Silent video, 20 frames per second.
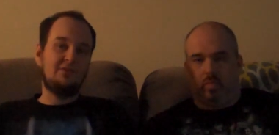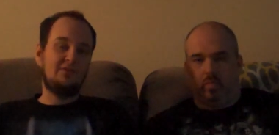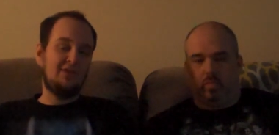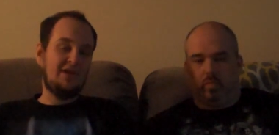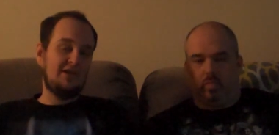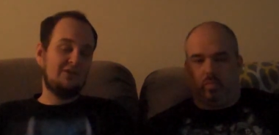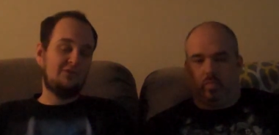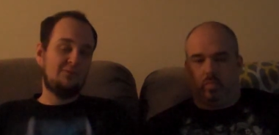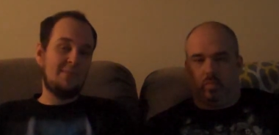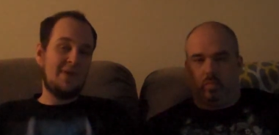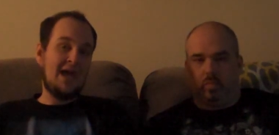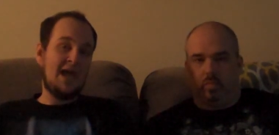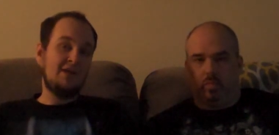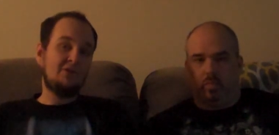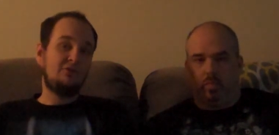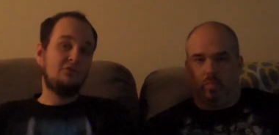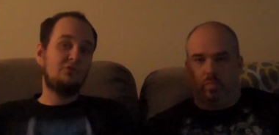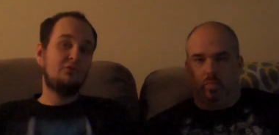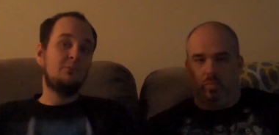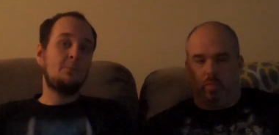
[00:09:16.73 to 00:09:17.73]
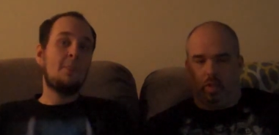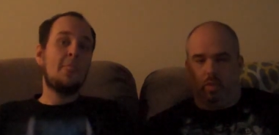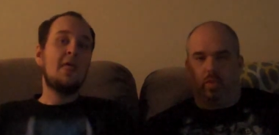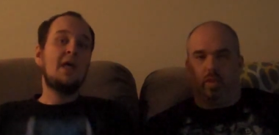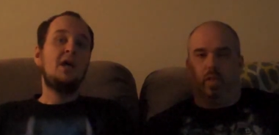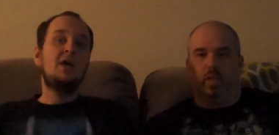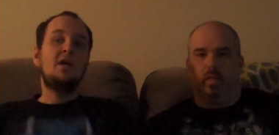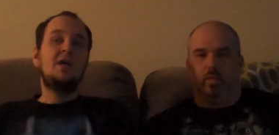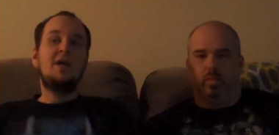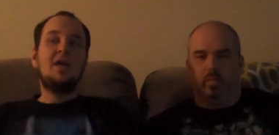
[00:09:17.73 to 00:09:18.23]
Speaker 1: his last match.
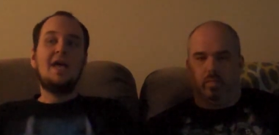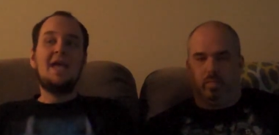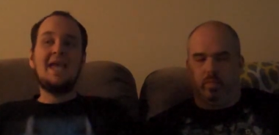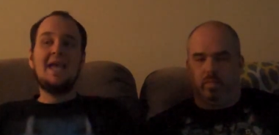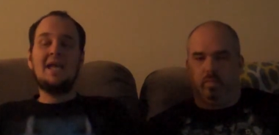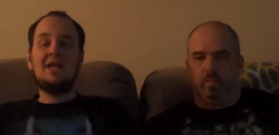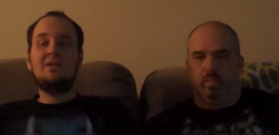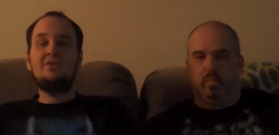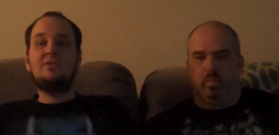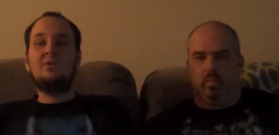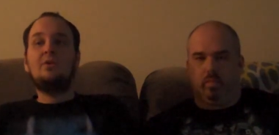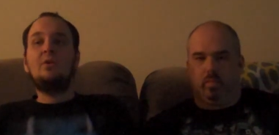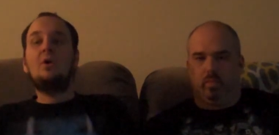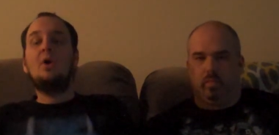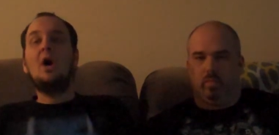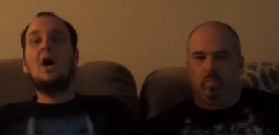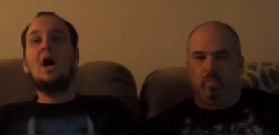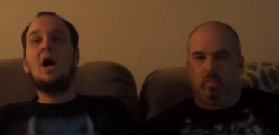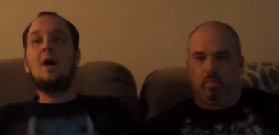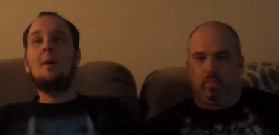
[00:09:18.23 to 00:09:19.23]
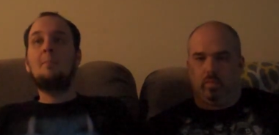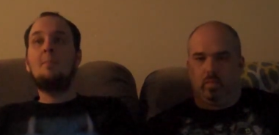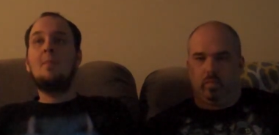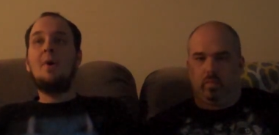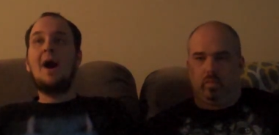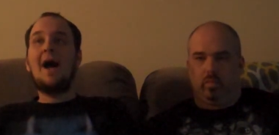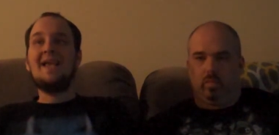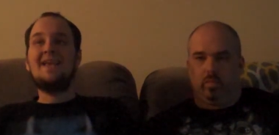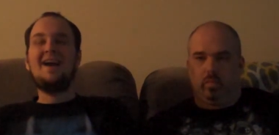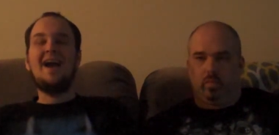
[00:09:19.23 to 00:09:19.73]
Okay. And um,
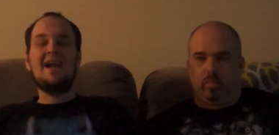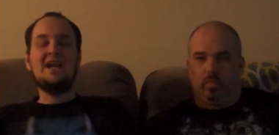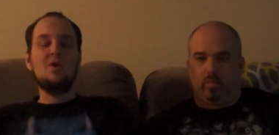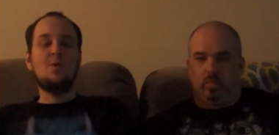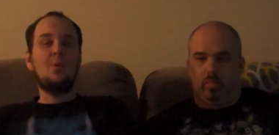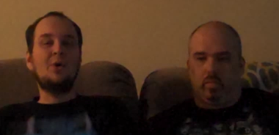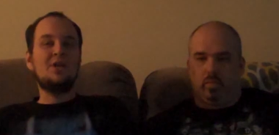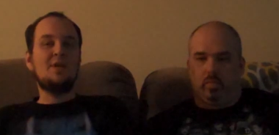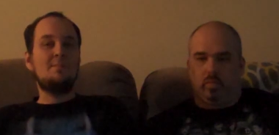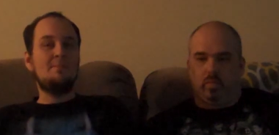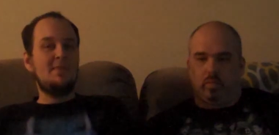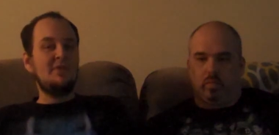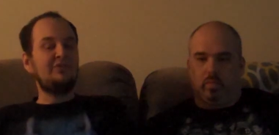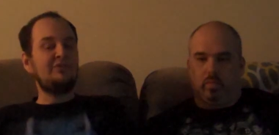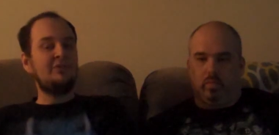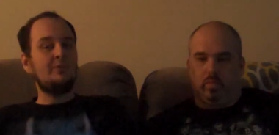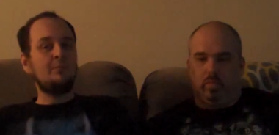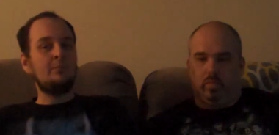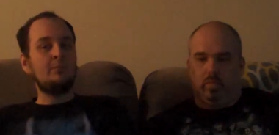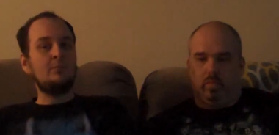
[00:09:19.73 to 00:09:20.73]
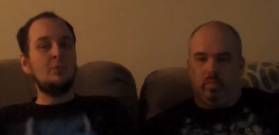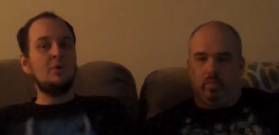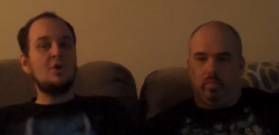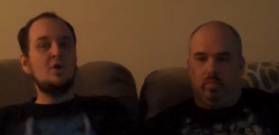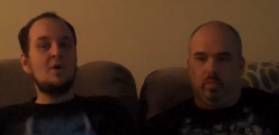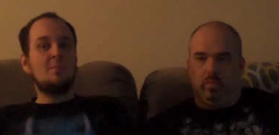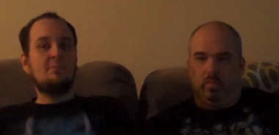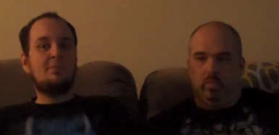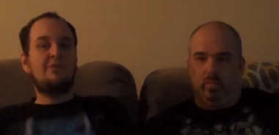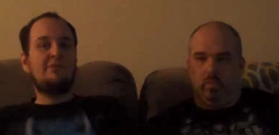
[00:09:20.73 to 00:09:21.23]
I kind of want to miss him
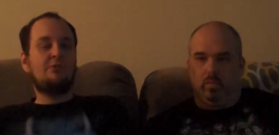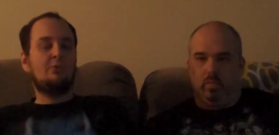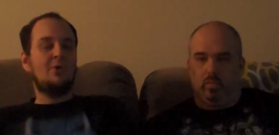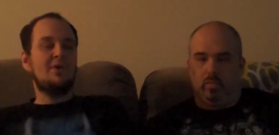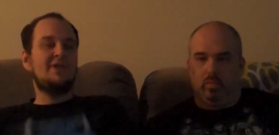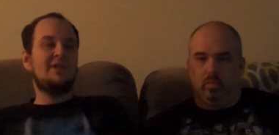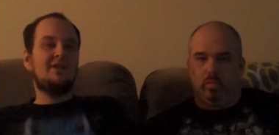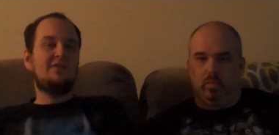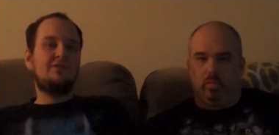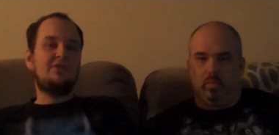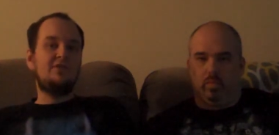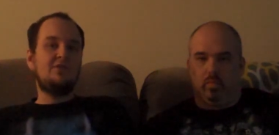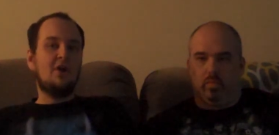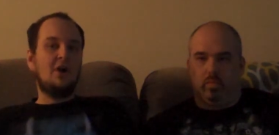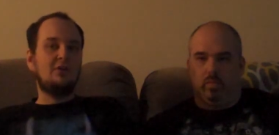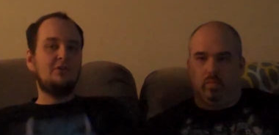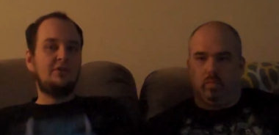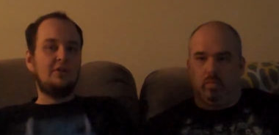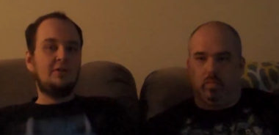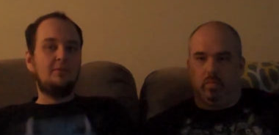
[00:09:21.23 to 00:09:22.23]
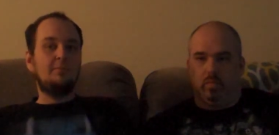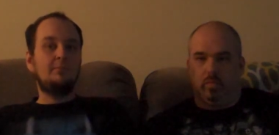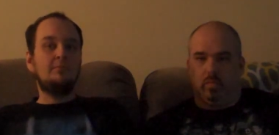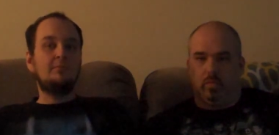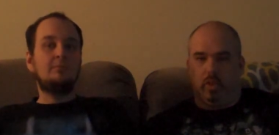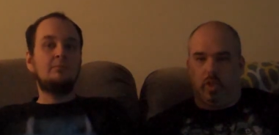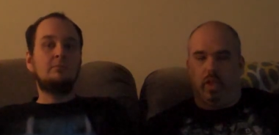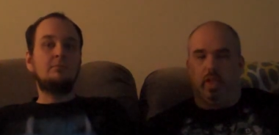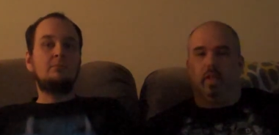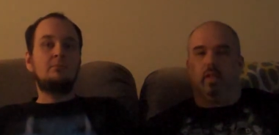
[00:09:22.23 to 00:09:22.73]
before he gets inducted.
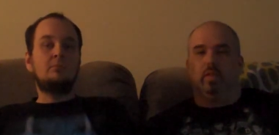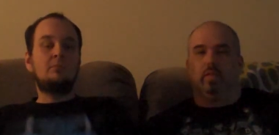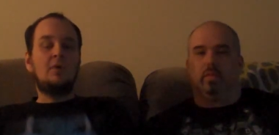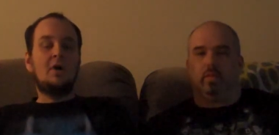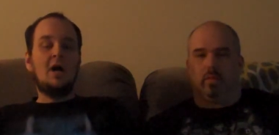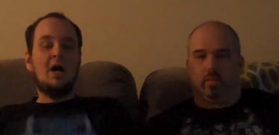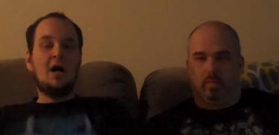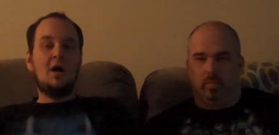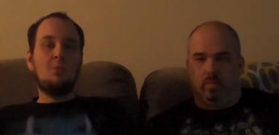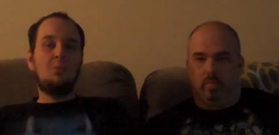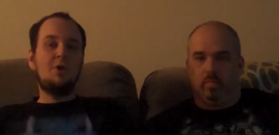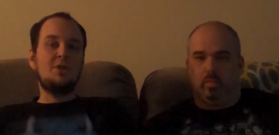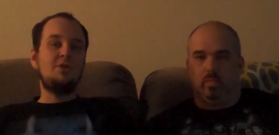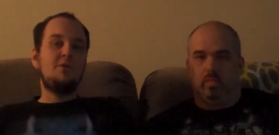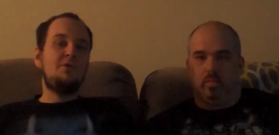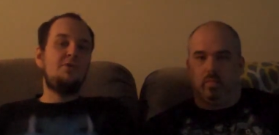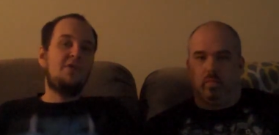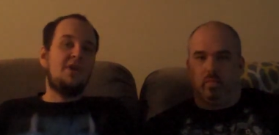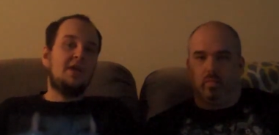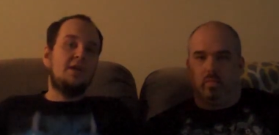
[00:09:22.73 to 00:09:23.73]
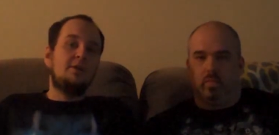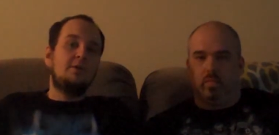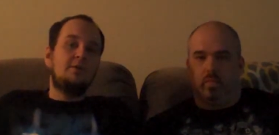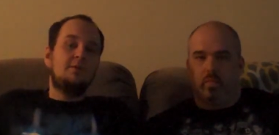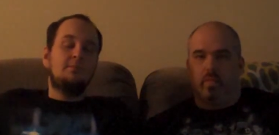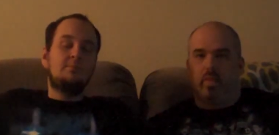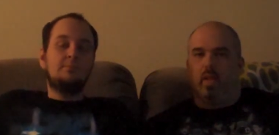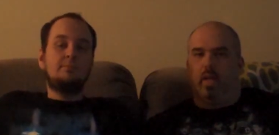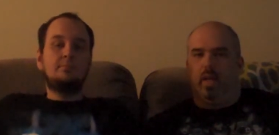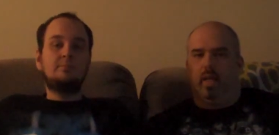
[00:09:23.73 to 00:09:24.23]
Speaker 2: Yeah.
Speaker 1: Uh, what do you
Speaker 2: think?
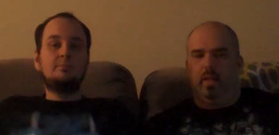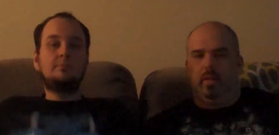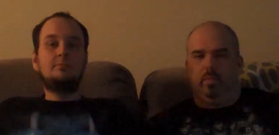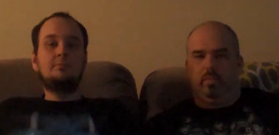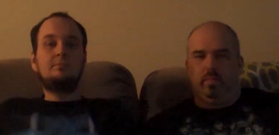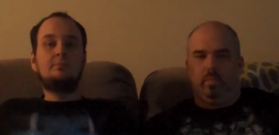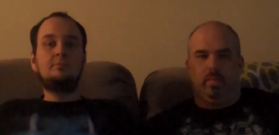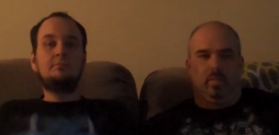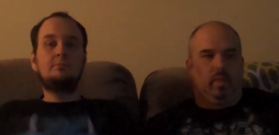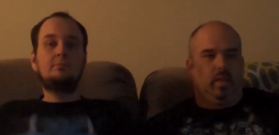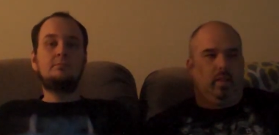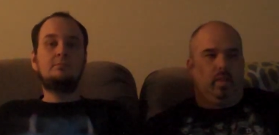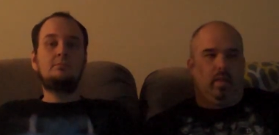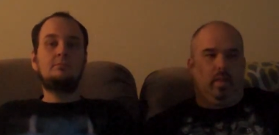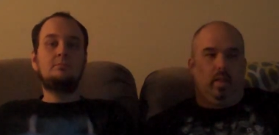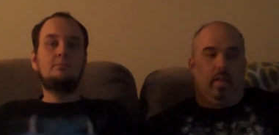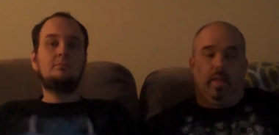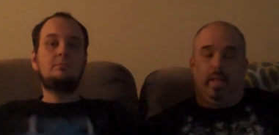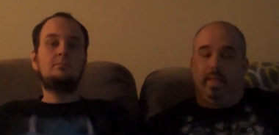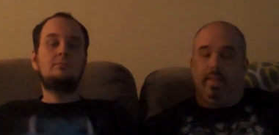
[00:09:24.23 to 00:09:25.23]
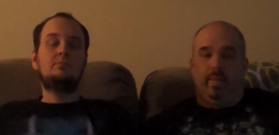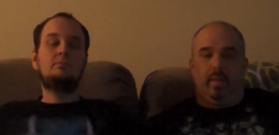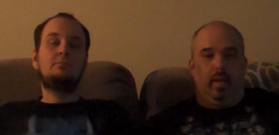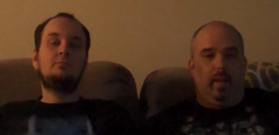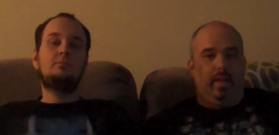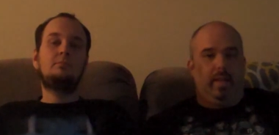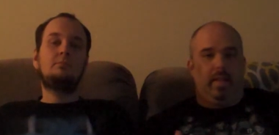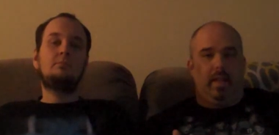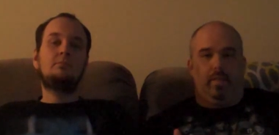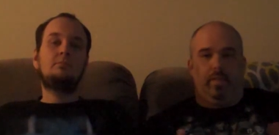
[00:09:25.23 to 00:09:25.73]
Um,
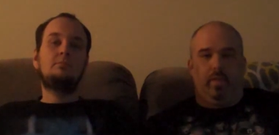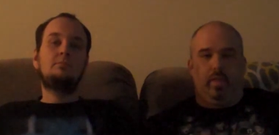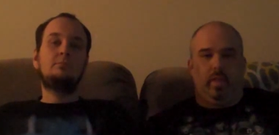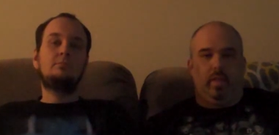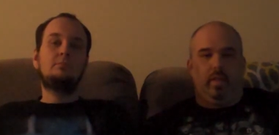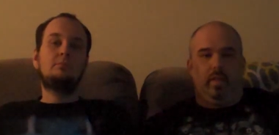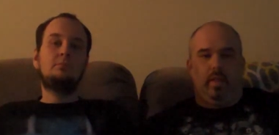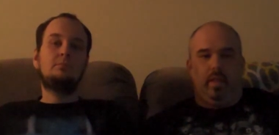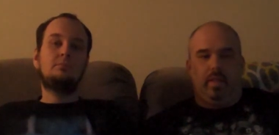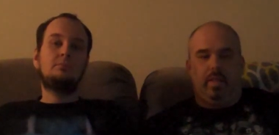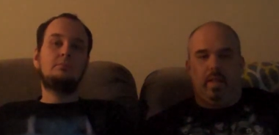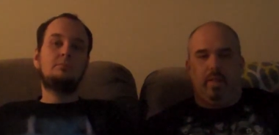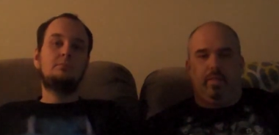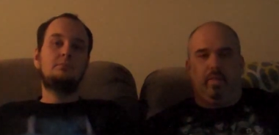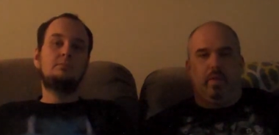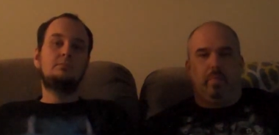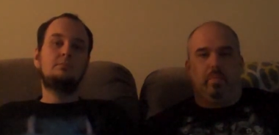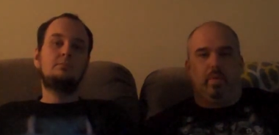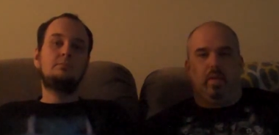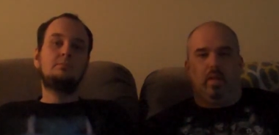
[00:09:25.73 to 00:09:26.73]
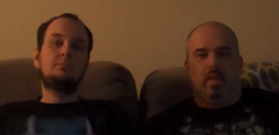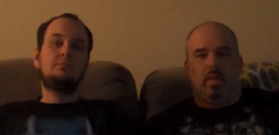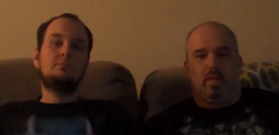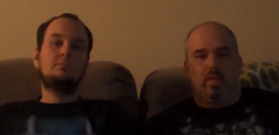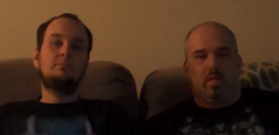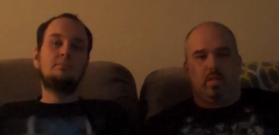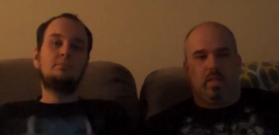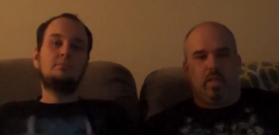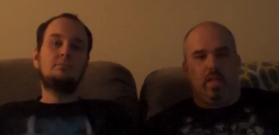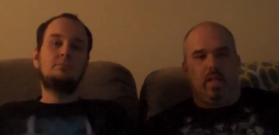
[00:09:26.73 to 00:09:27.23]
he definitely he definitely
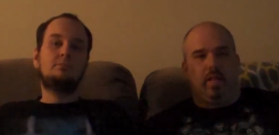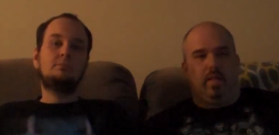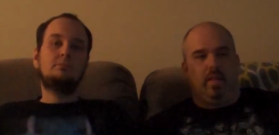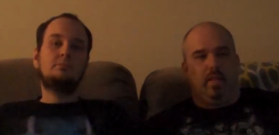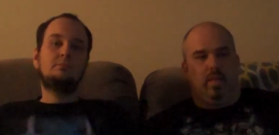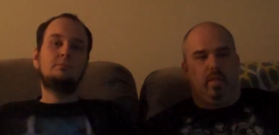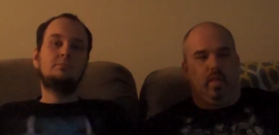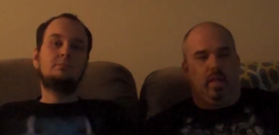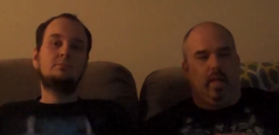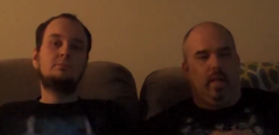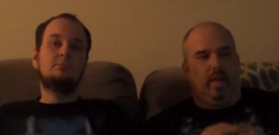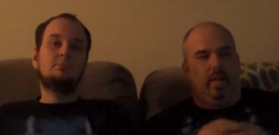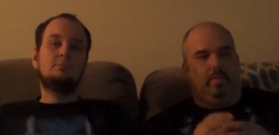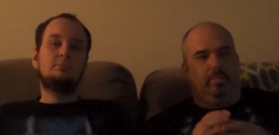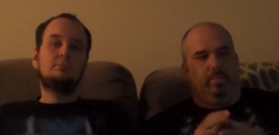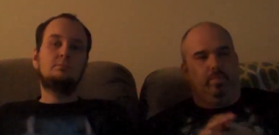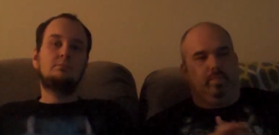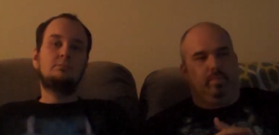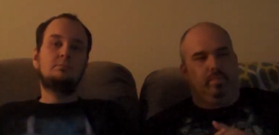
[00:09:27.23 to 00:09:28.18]
belongs there. Um,